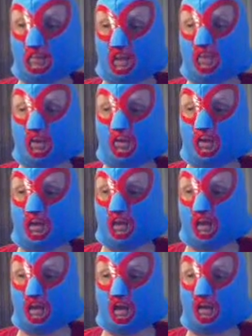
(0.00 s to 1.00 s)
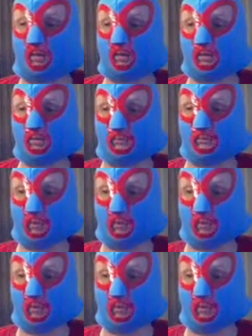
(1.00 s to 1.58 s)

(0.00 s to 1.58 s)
people are going to get out of this